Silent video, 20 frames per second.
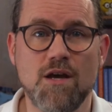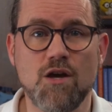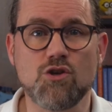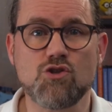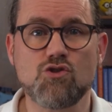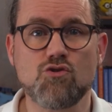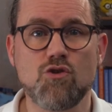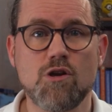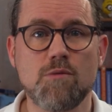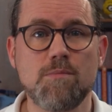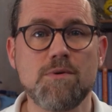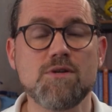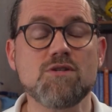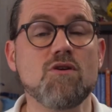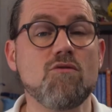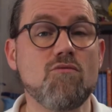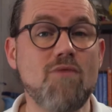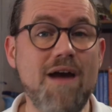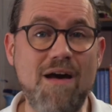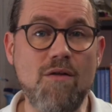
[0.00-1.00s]
Astronomers
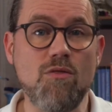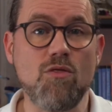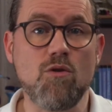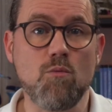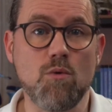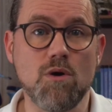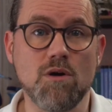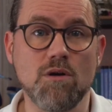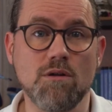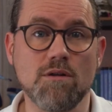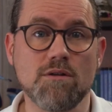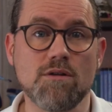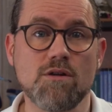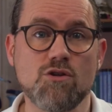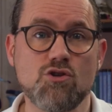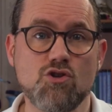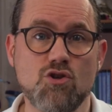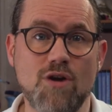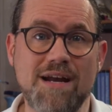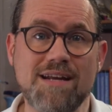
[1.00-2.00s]
around the world
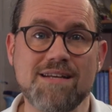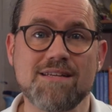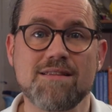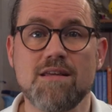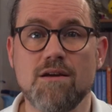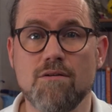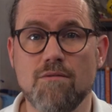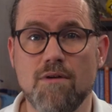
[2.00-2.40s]
tracked the